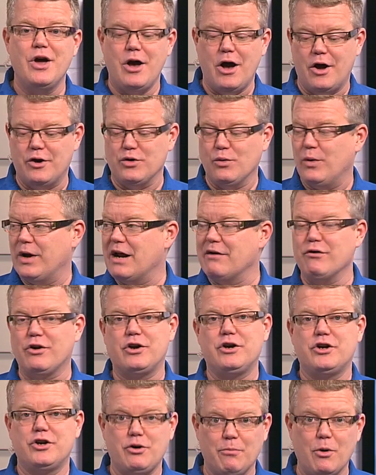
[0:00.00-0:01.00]
under
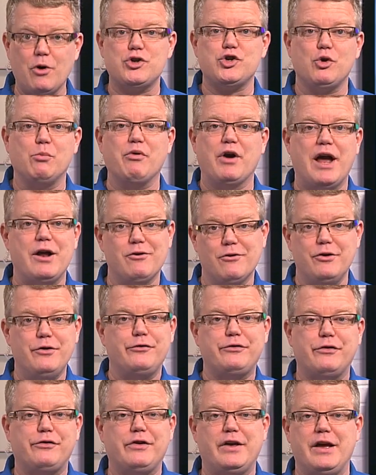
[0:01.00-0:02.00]
whatever commercial brand you're
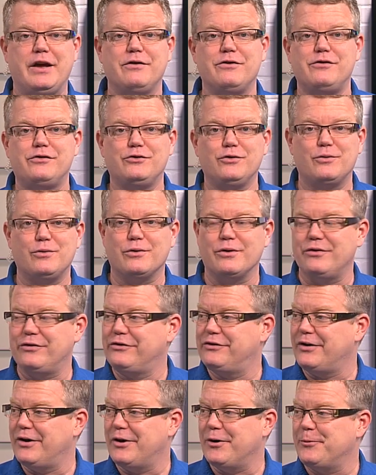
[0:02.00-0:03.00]
used to seeing in the stores.
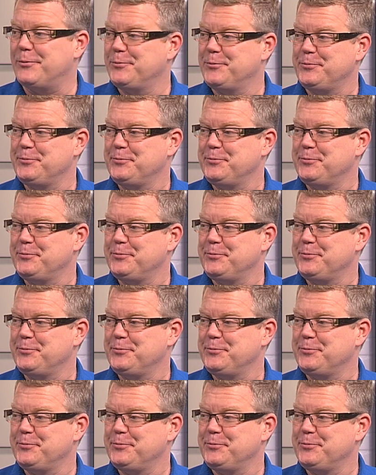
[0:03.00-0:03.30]
So